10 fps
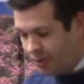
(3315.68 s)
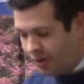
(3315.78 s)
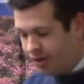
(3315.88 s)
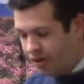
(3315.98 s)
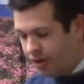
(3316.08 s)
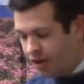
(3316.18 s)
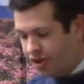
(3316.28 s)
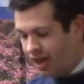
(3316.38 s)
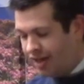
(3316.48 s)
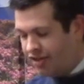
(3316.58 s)
But
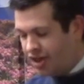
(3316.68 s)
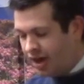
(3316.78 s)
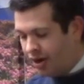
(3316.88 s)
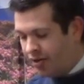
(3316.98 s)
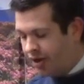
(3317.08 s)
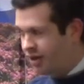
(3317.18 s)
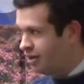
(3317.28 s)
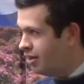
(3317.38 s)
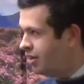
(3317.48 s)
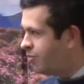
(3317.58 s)
nourish and cherisheth
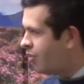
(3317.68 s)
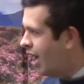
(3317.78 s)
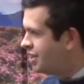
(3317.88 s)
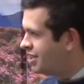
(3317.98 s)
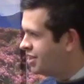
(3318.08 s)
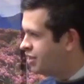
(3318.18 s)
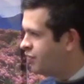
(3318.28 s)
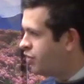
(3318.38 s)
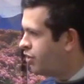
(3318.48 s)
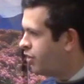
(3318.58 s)
it. The process is
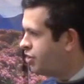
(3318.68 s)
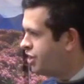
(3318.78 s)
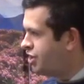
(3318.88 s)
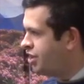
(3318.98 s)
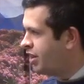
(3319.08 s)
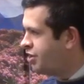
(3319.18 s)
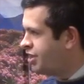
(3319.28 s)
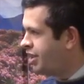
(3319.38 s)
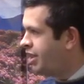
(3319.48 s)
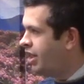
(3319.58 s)
for nourishing and
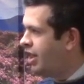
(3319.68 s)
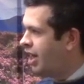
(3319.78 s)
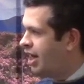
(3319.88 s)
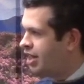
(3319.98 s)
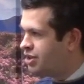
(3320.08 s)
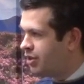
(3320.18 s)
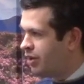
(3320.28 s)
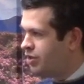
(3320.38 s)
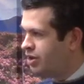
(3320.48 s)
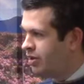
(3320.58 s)
cherishing, so
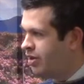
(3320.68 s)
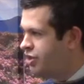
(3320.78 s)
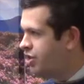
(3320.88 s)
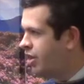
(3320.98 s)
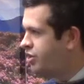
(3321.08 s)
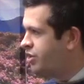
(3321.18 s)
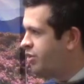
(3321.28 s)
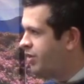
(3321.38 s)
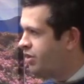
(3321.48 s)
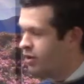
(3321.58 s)
that when you're in the church,
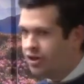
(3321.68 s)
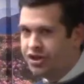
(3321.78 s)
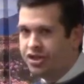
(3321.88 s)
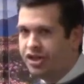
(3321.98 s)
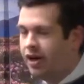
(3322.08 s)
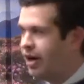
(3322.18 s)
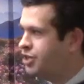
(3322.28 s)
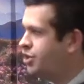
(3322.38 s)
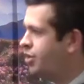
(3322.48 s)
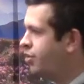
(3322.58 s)
you'll be nourished and
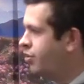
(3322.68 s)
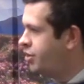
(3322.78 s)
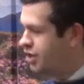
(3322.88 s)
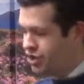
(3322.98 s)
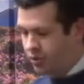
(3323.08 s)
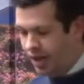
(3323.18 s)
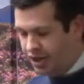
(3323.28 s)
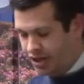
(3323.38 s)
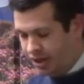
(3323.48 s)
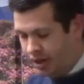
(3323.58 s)
cherished through the
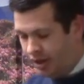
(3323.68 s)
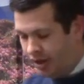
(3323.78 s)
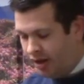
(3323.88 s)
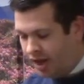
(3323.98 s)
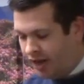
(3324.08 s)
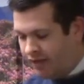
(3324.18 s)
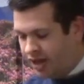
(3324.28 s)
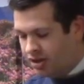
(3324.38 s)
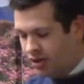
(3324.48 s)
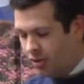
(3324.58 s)
situation, even
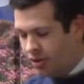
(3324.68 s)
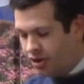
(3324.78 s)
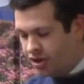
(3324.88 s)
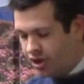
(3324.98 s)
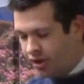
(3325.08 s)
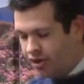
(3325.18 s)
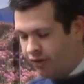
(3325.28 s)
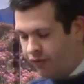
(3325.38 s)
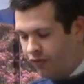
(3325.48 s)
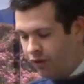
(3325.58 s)
as the Lord of the church,
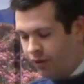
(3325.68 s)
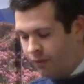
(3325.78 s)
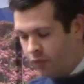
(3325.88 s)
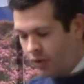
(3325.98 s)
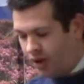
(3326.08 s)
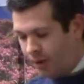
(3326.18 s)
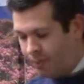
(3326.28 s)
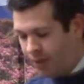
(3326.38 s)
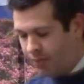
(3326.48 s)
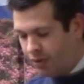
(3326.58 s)
for we are
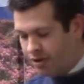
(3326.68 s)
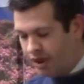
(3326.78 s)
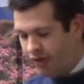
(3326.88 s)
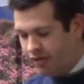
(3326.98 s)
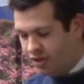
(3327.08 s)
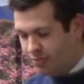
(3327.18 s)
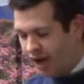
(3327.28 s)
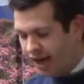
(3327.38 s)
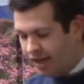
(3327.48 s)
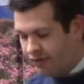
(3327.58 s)
members of his
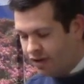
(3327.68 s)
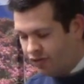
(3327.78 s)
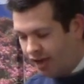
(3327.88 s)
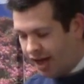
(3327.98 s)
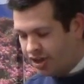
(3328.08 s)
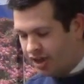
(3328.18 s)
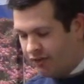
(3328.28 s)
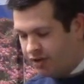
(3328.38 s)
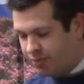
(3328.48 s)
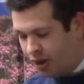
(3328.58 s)
body, of his flesh, and
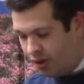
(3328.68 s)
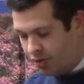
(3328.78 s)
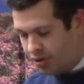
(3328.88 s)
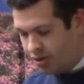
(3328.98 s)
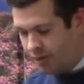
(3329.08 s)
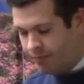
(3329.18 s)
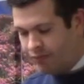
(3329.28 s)
of his bones.